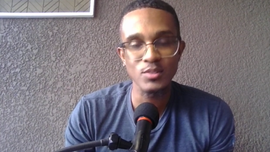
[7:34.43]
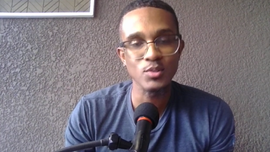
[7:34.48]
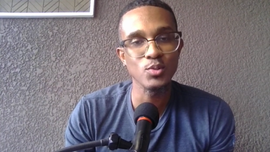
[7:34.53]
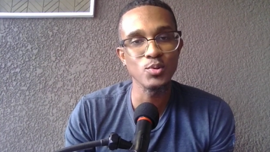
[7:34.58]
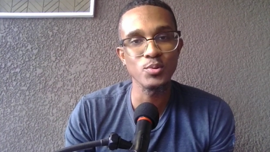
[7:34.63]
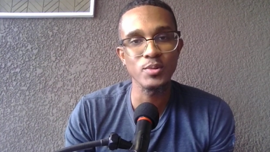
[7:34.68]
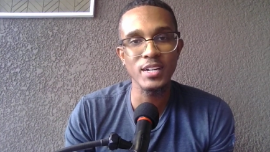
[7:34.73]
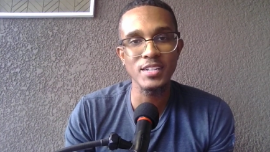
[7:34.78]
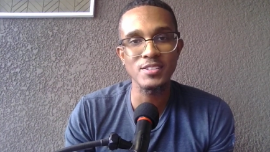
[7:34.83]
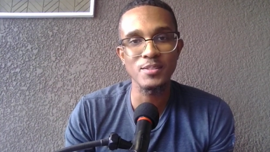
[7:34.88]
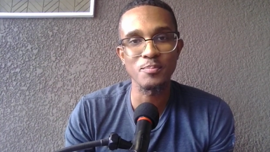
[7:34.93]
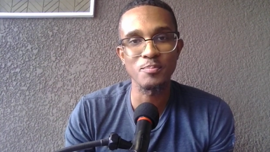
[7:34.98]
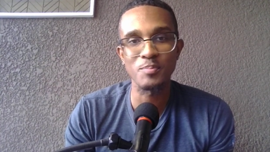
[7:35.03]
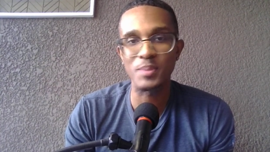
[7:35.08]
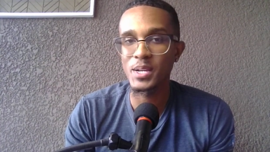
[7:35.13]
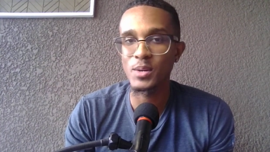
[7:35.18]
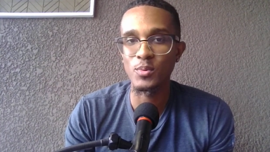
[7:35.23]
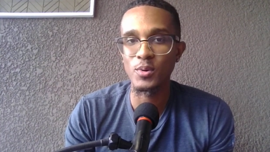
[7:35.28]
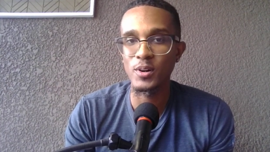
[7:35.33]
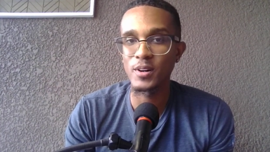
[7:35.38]
Ooh, that's a
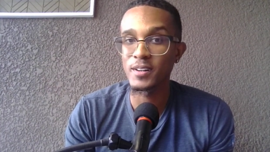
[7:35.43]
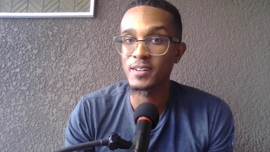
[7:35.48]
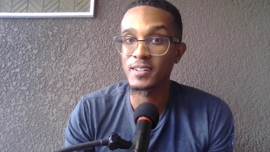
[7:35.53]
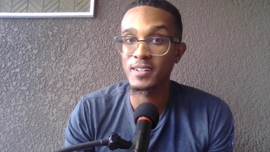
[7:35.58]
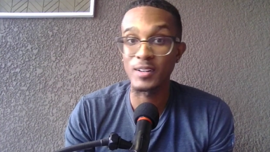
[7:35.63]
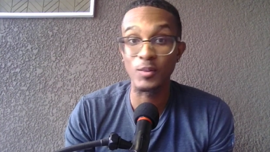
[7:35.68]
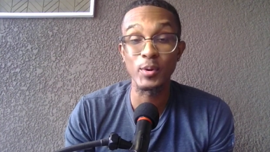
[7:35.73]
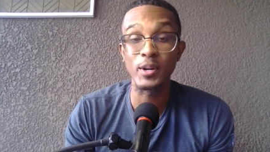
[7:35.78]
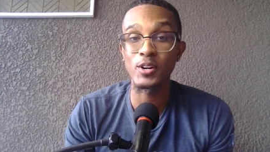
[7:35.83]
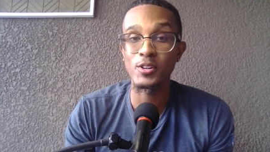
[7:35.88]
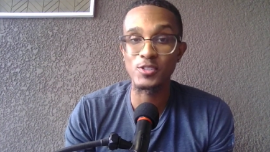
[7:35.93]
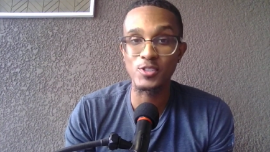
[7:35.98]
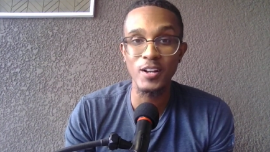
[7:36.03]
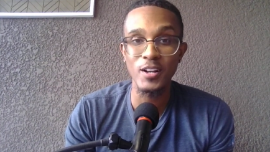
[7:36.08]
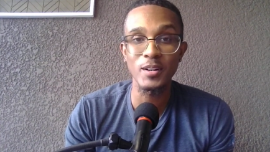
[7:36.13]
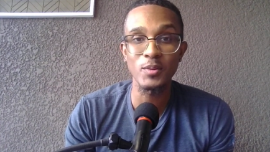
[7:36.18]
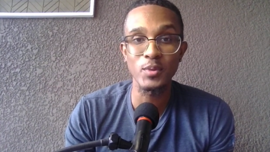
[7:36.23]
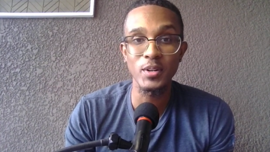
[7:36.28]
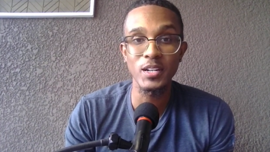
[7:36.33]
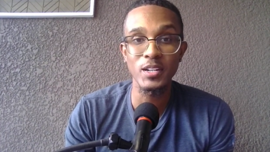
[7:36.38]
big word. We are
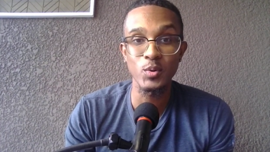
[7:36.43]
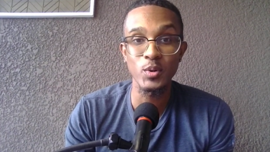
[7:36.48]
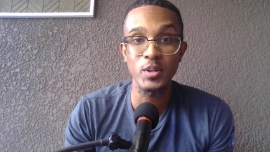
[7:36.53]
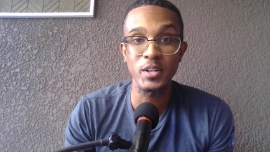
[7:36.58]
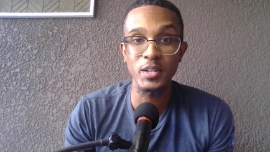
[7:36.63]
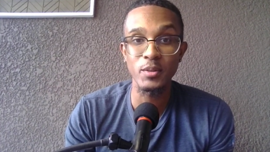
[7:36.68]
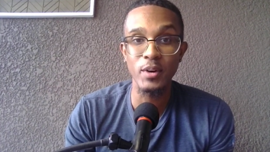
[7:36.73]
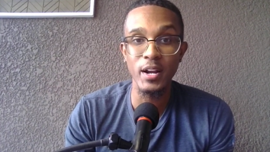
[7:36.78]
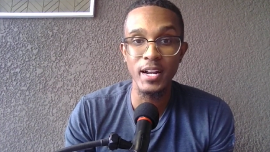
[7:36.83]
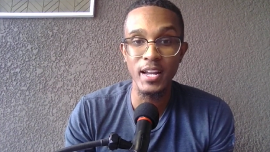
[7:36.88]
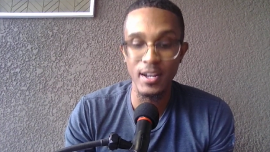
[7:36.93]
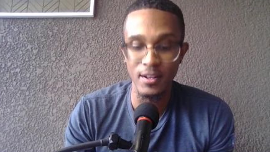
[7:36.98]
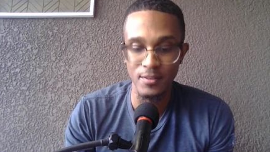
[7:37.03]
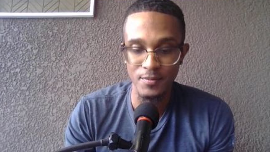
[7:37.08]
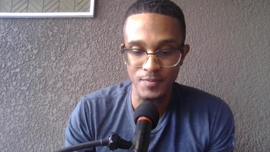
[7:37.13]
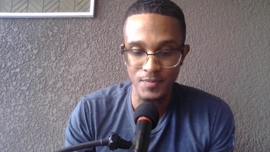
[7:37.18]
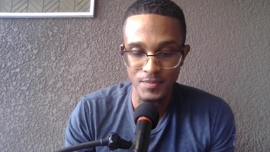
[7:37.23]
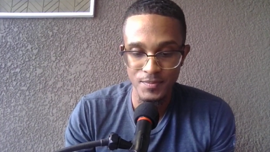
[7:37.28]
struggling with liquidity right now.